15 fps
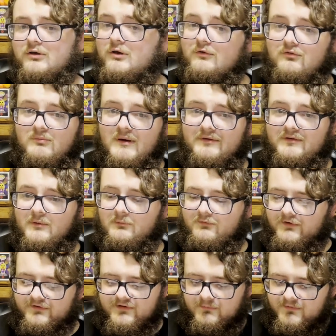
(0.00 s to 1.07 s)
euphemism
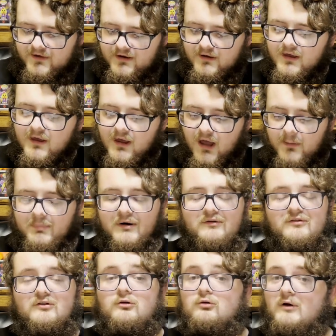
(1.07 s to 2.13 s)
for something a
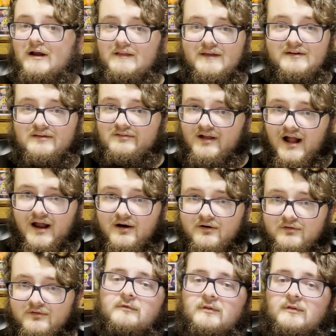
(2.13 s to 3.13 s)
person greatly desires.